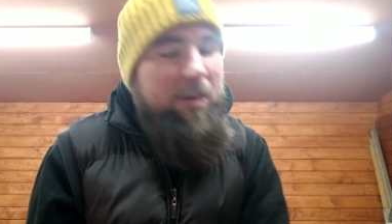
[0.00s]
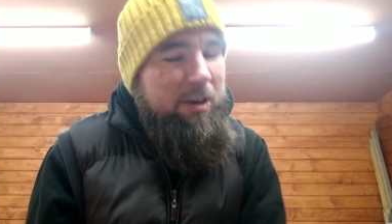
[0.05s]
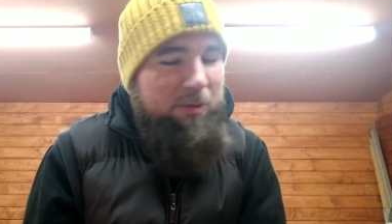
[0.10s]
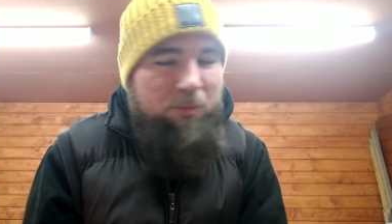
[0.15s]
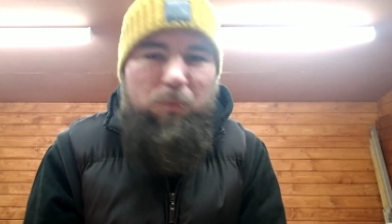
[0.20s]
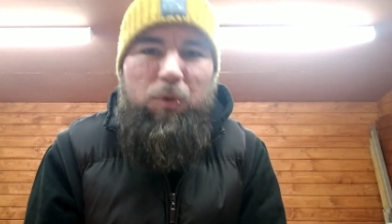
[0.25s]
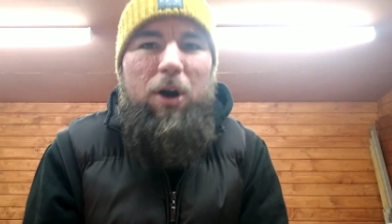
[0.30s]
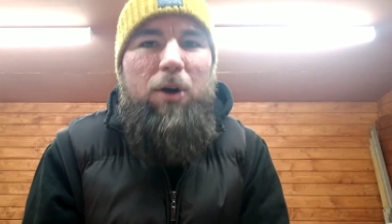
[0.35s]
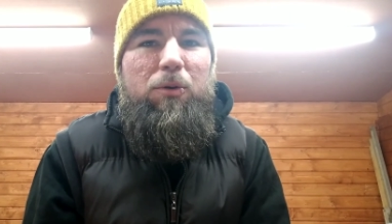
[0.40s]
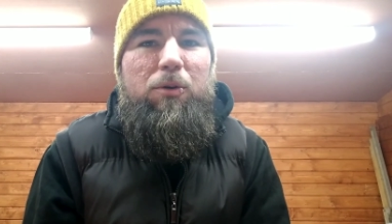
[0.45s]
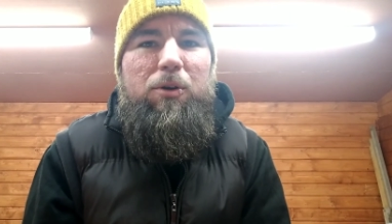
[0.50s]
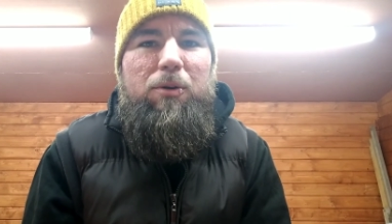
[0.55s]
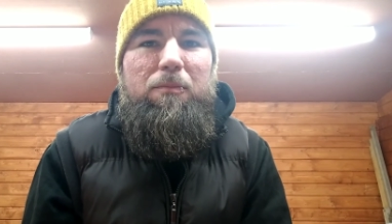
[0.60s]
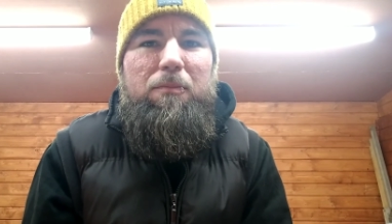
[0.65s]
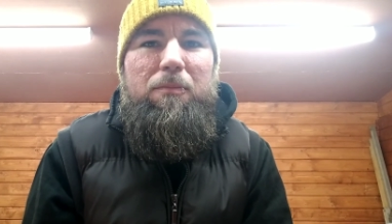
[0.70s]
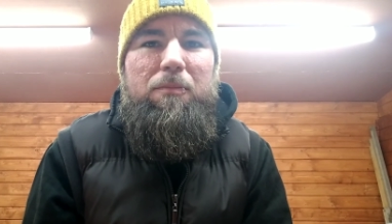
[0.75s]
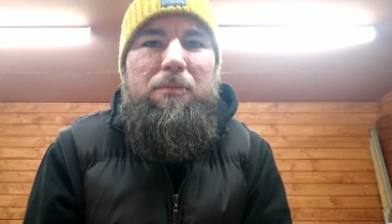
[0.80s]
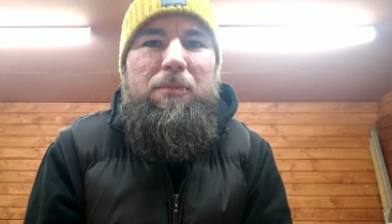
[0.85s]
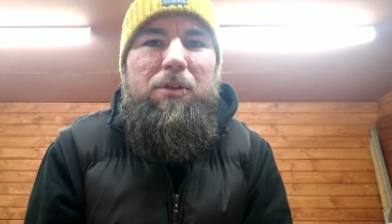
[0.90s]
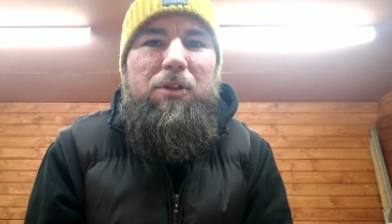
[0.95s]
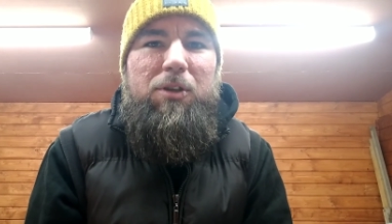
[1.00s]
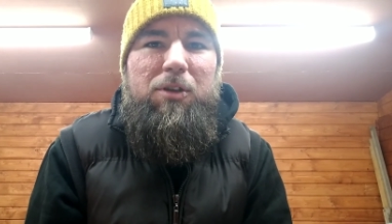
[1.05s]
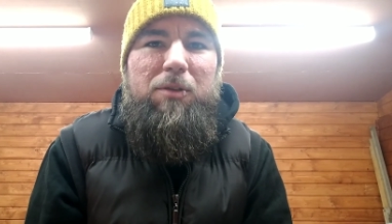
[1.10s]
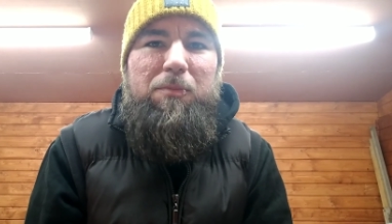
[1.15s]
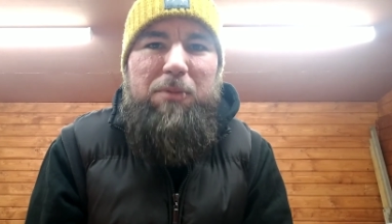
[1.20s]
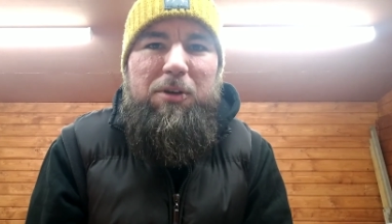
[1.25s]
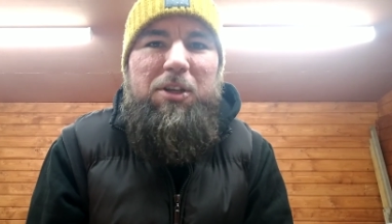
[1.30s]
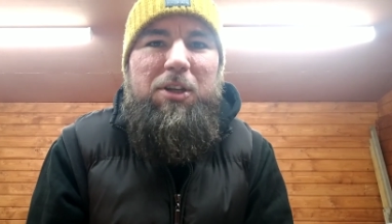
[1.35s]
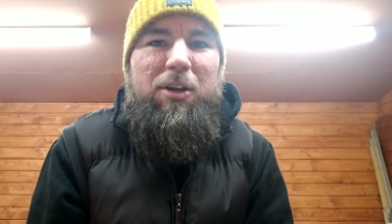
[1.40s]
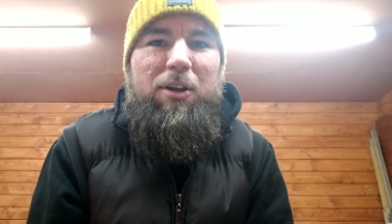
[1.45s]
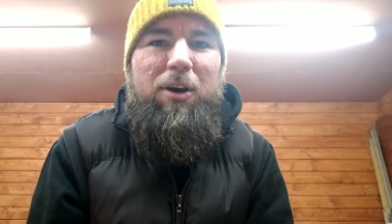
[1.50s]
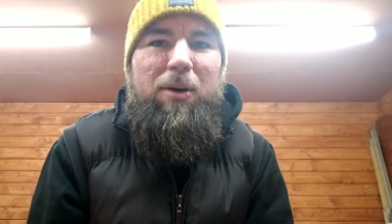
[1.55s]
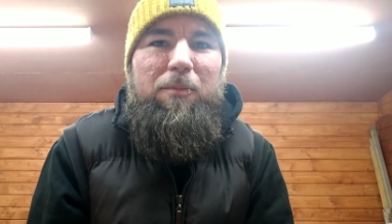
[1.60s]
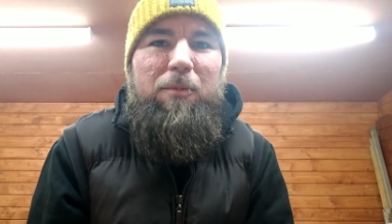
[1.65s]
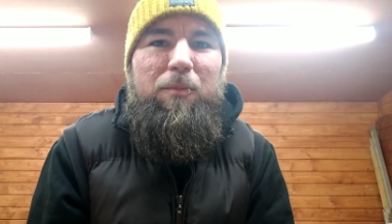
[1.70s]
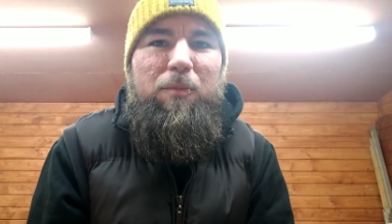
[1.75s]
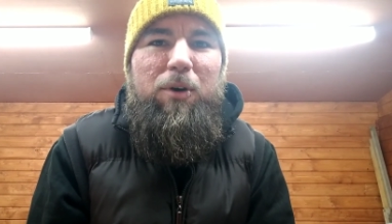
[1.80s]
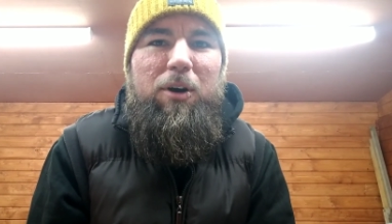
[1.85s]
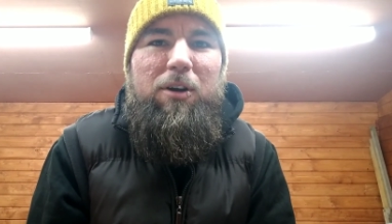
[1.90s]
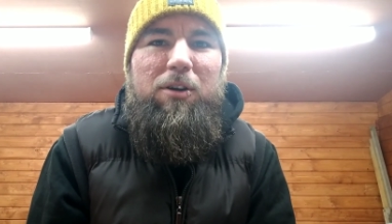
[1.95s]
Welcome to the Pissed
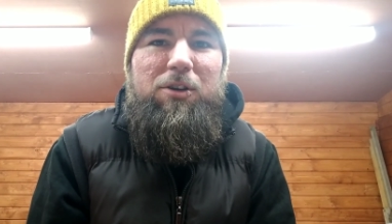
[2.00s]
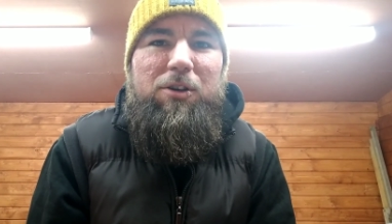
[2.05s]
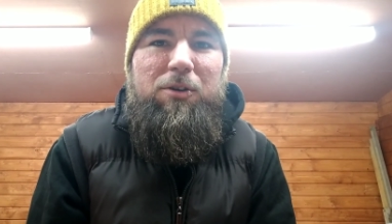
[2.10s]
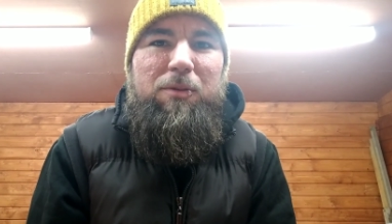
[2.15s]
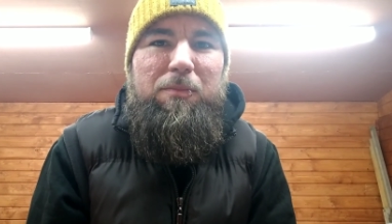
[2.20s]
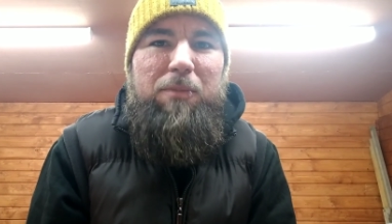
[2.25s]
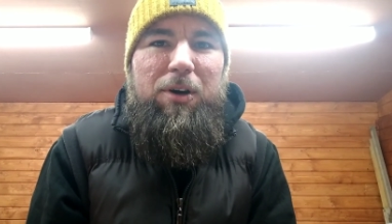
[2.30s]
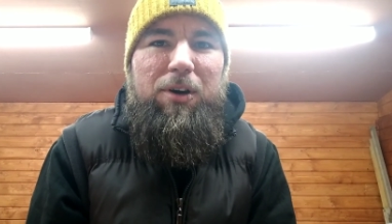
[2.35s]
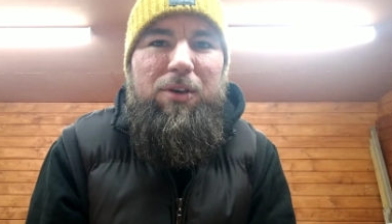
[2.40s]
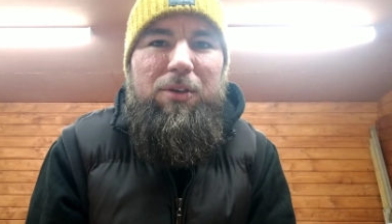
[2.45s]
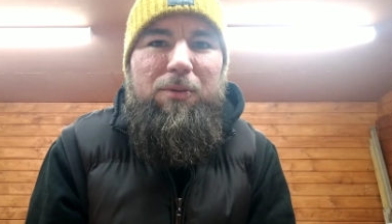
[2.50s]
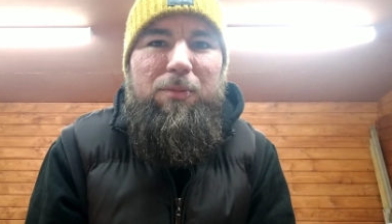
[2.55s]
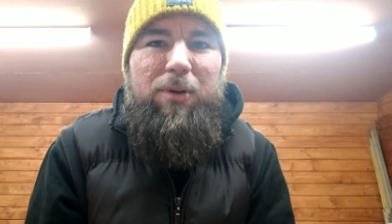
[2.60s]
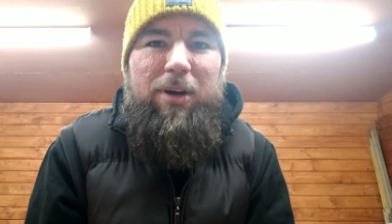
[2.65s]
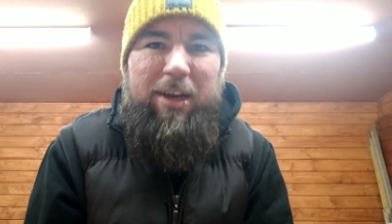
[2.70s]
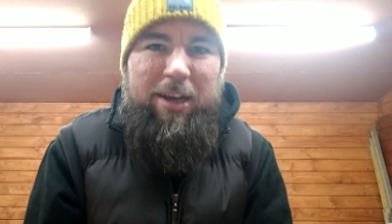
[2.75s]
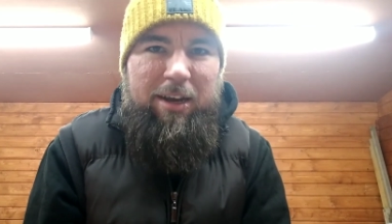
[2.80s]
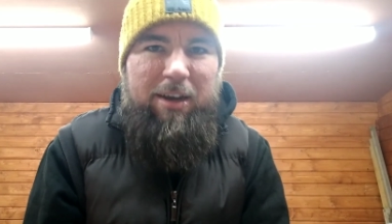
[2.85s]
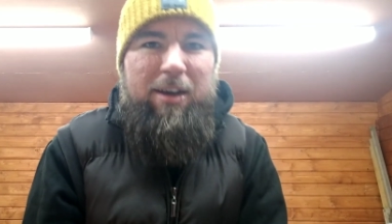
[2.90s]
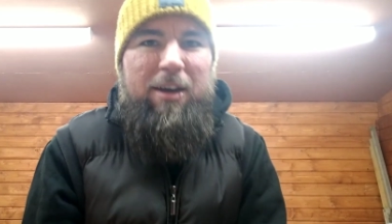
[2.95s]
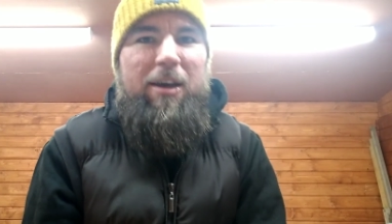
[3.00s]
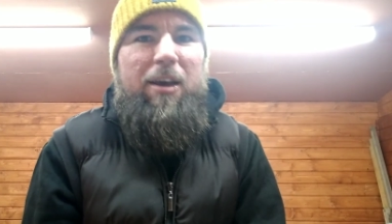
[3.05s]
Alignment Workshop, by the way.